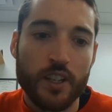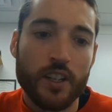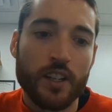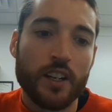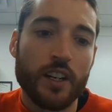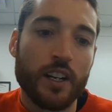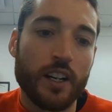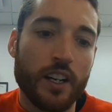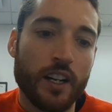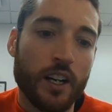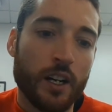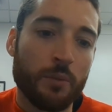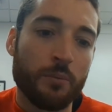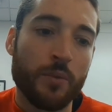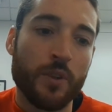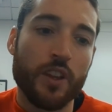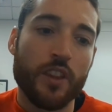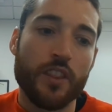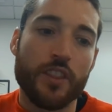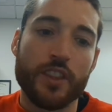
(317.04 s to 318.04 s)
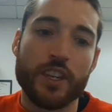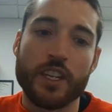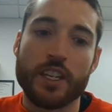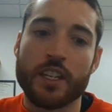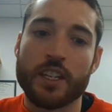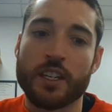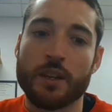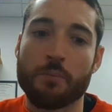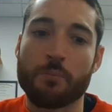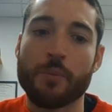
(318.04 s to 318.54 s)

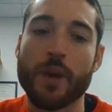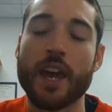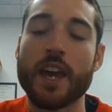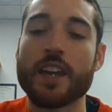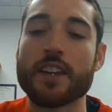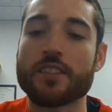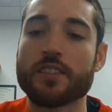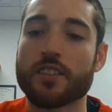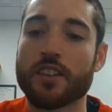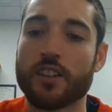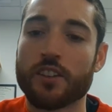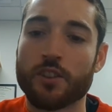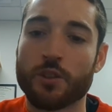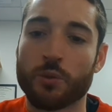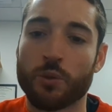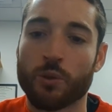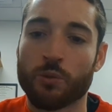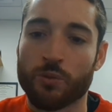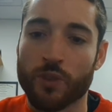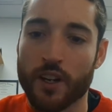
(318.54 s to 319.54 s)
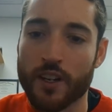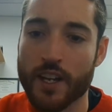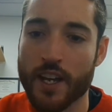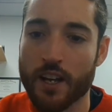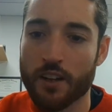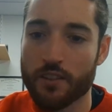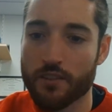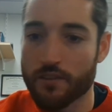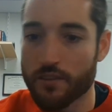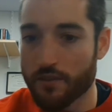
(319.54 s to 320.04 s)
The pace that you will run
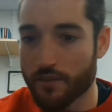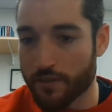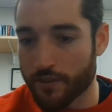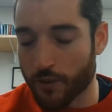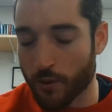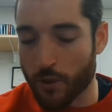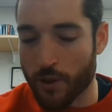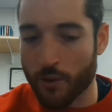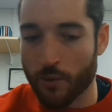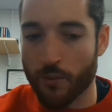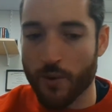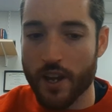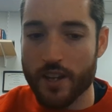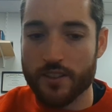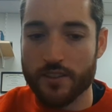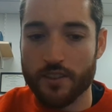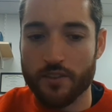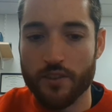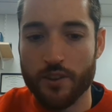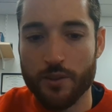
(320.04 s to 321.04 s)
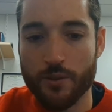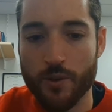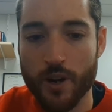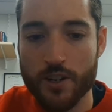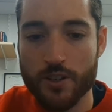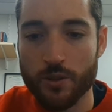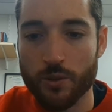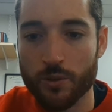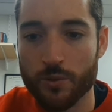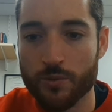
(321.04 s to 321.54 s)
out for the rest of the
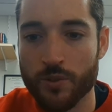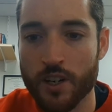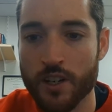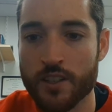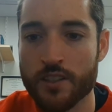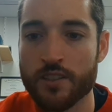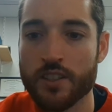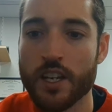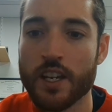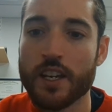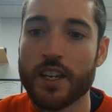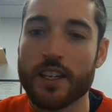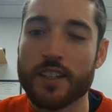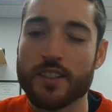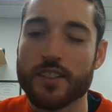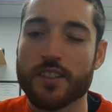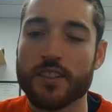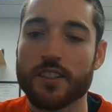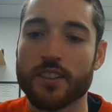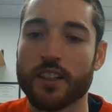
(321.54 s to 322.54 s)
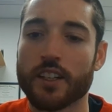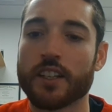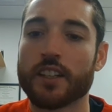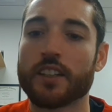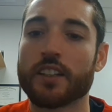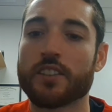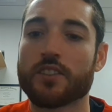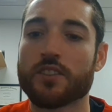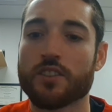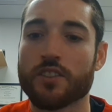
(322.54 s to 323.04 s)
threshold runs is
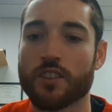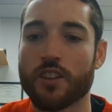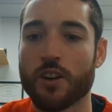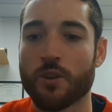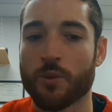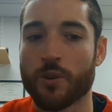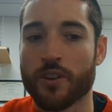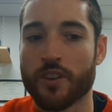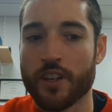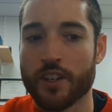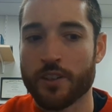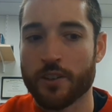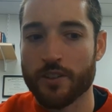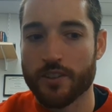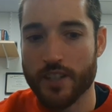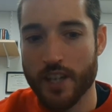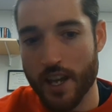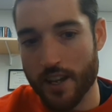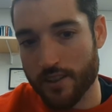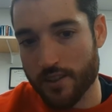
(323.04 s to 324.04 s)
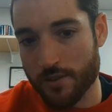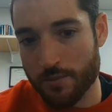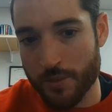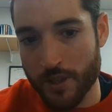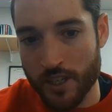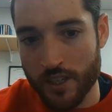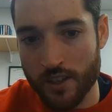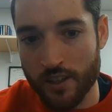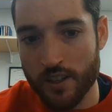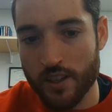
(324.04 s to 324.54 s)
slightly slower than your test
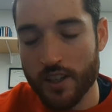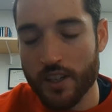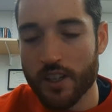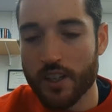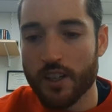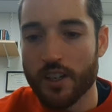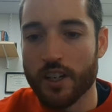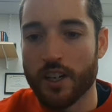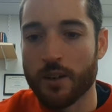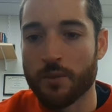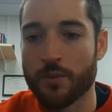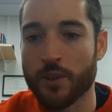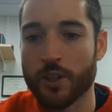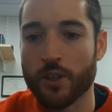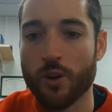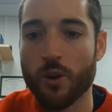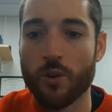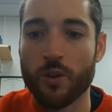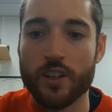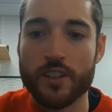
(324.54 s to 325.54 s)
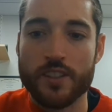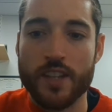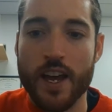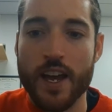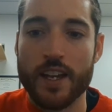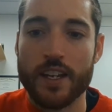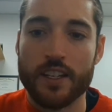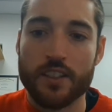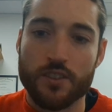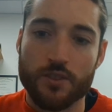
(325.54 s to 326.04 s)
speed. The goal is
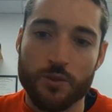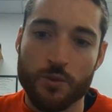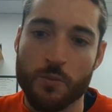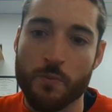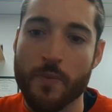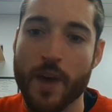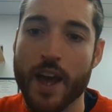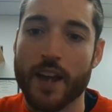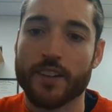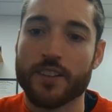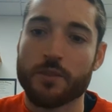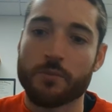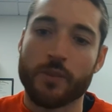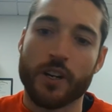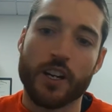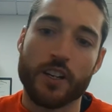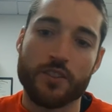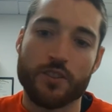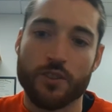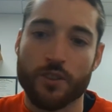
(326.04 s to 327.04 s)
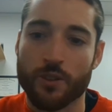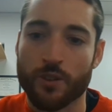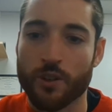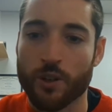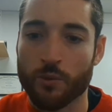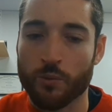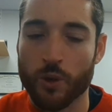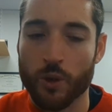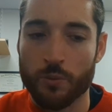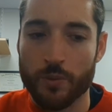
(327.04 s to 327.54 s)
to maximize your
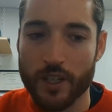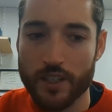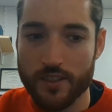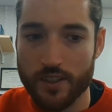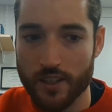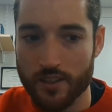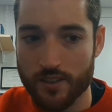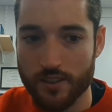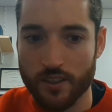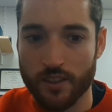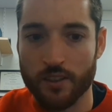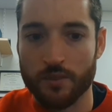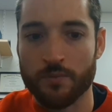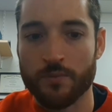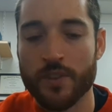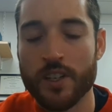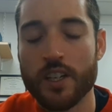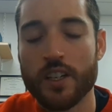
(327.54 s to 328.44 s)
aerobic system